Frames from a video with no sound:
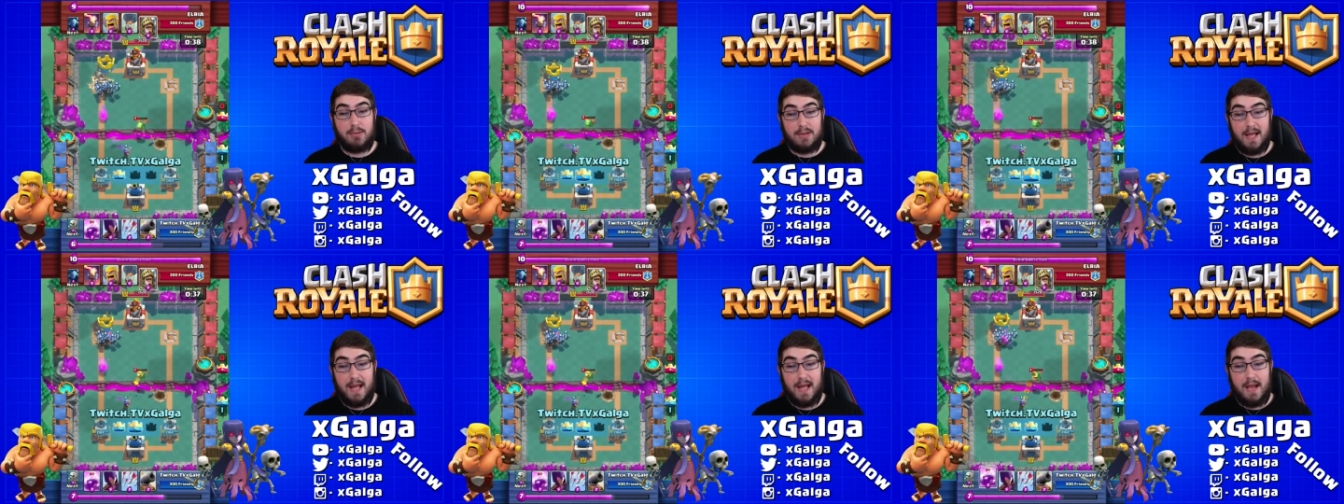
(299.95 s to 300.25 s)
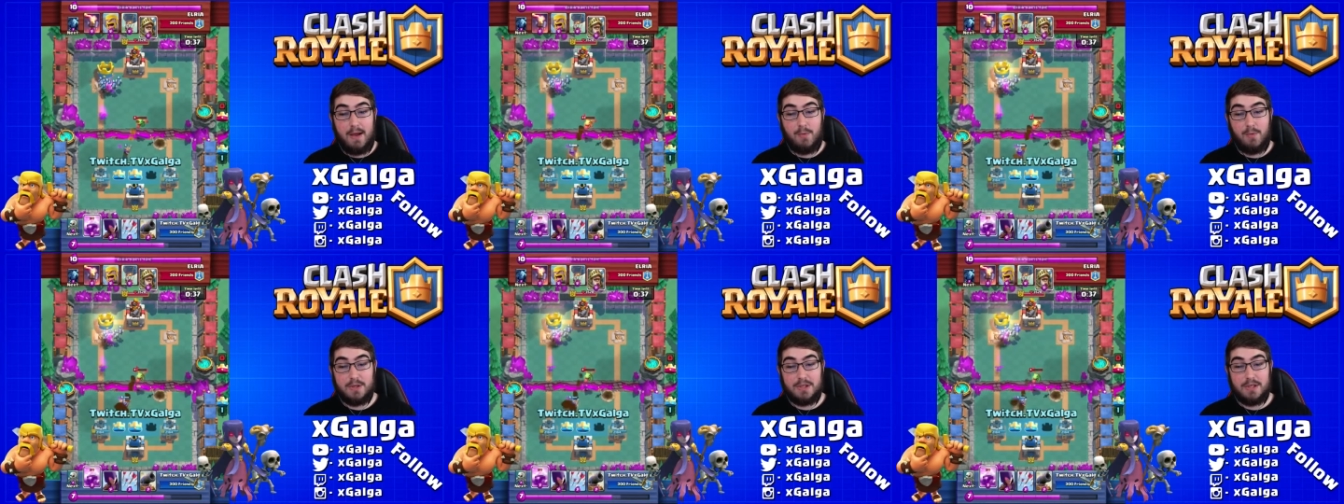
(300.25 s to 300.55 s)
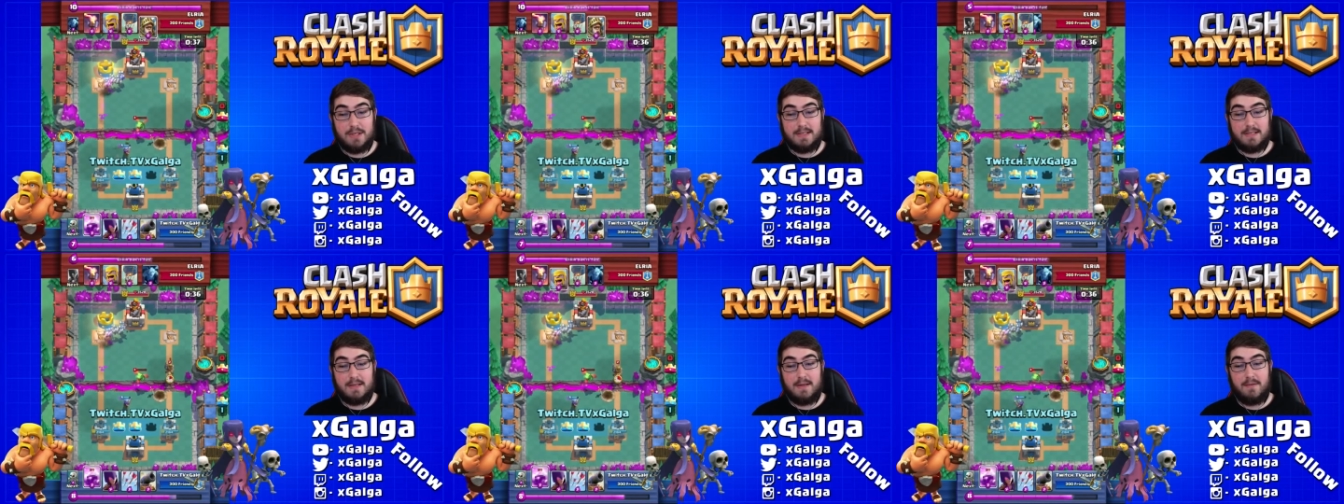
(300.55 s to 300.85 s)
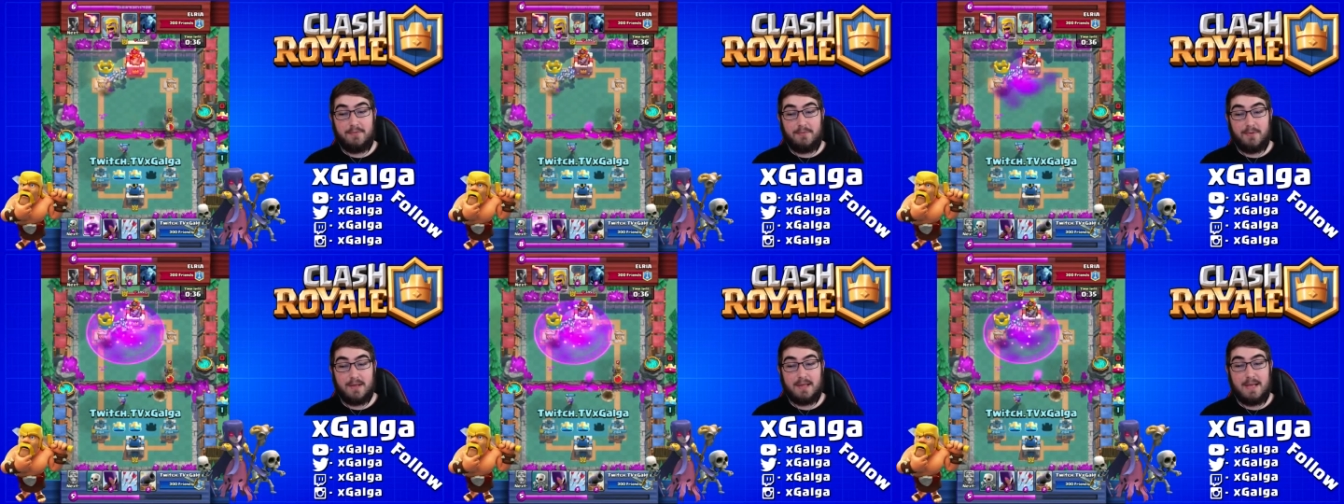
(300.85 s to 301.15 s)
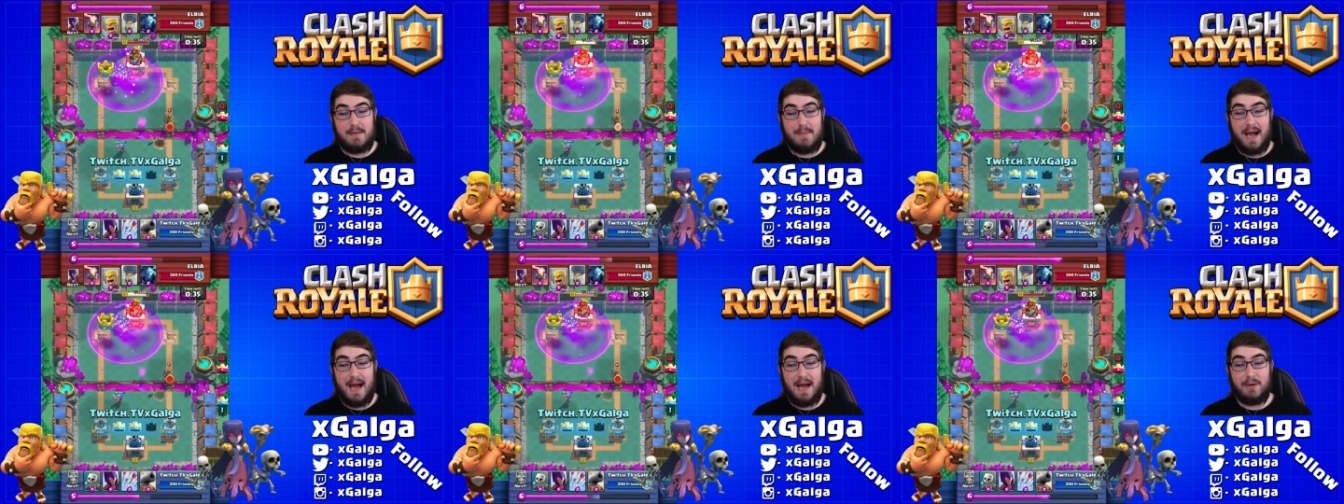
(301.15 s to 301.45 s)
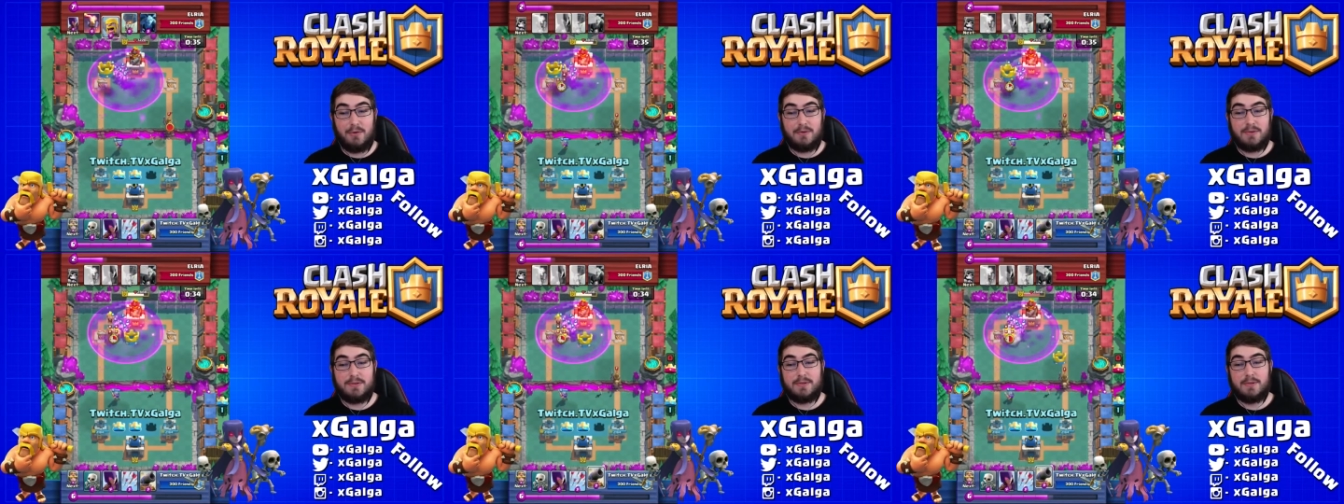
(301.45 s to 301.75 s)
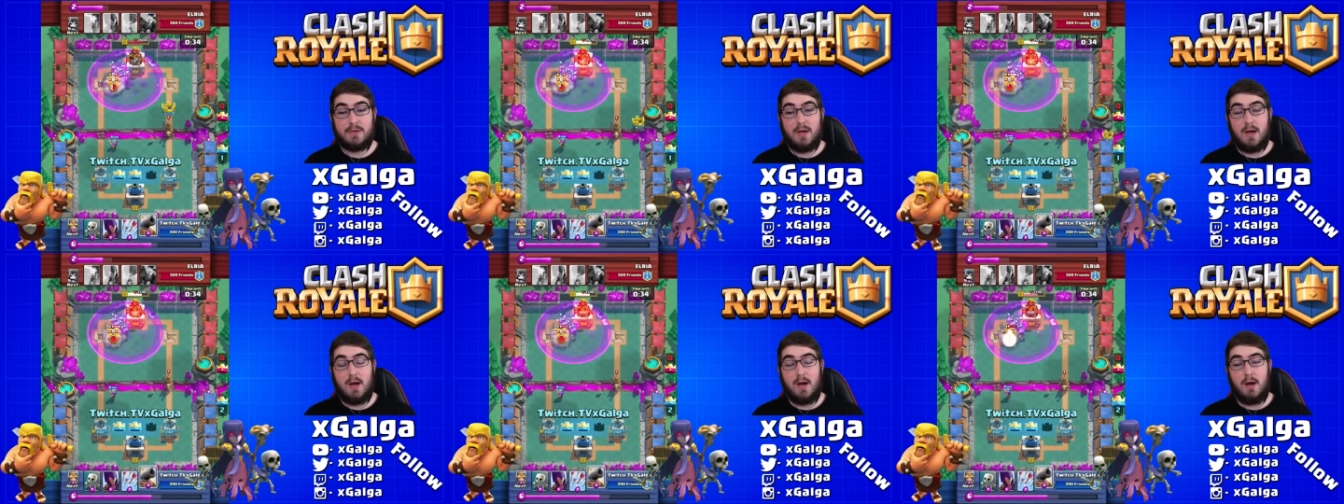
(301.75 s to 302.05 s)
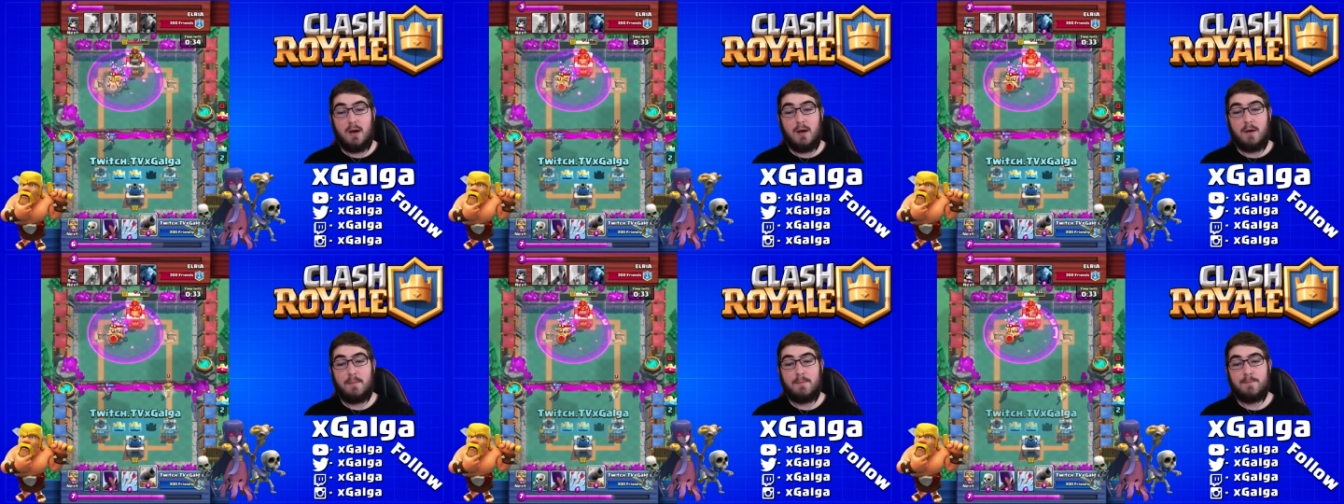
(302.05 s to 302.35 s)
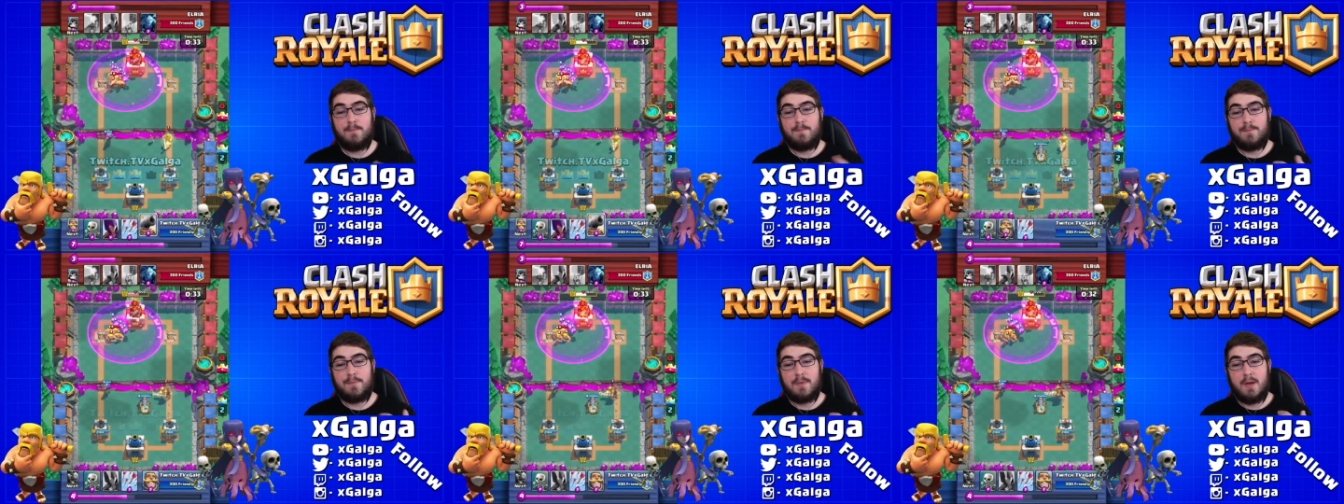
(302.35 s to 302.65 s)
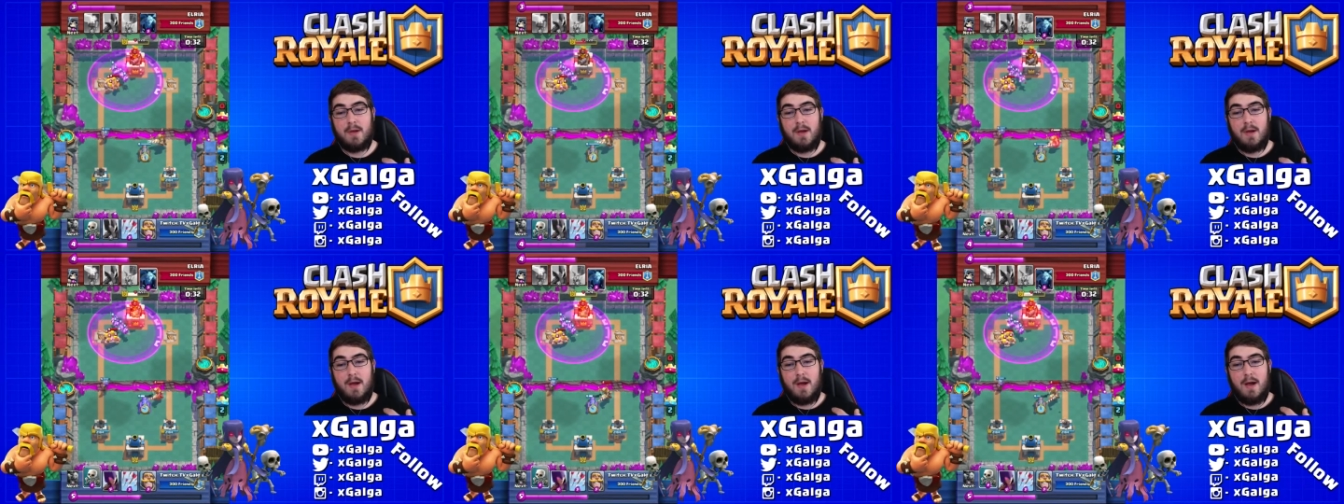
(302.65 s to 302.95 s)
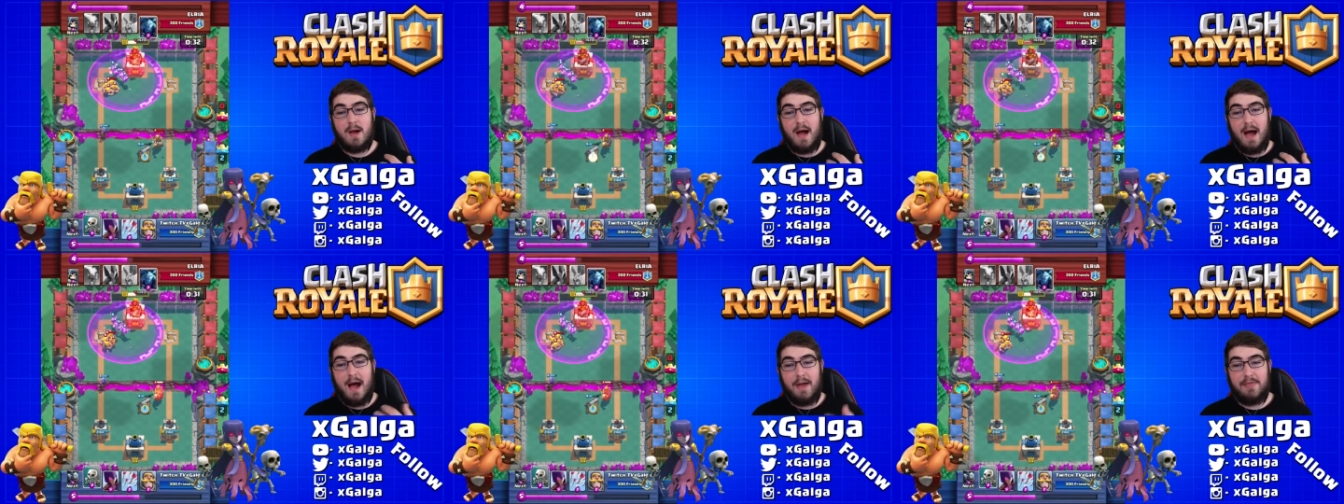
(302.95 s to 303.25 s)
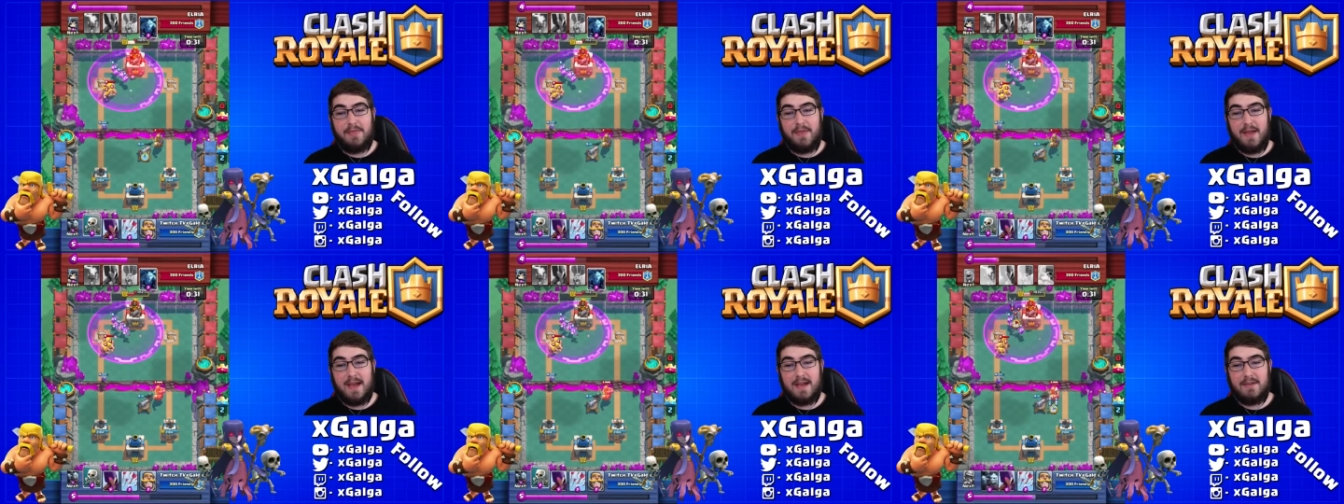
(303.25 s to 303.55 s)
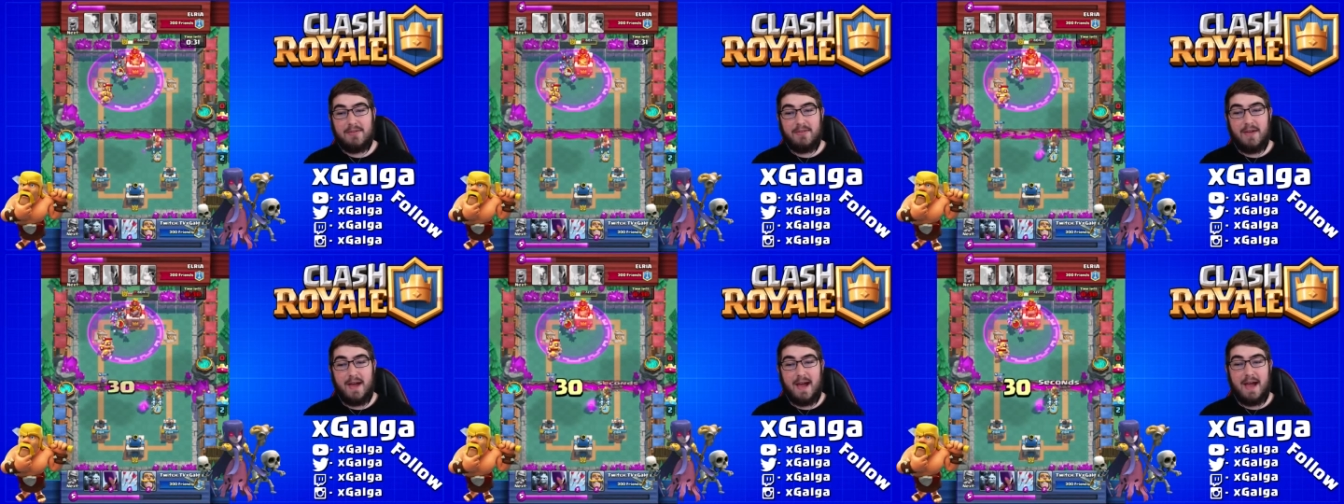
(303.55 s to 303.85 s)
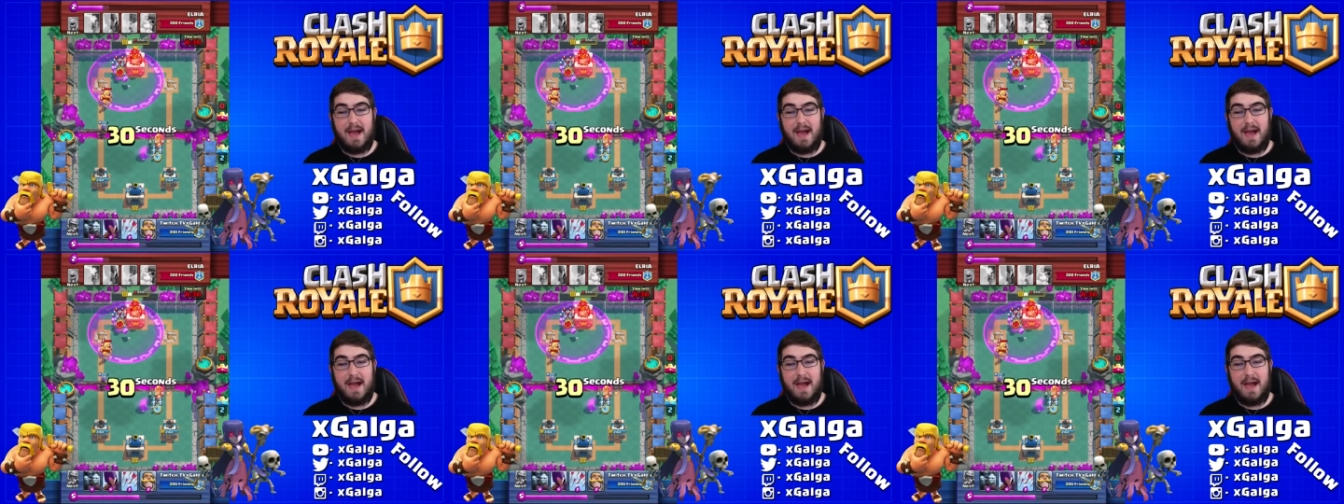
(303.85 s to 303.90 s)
play, which is the friendly battles. I think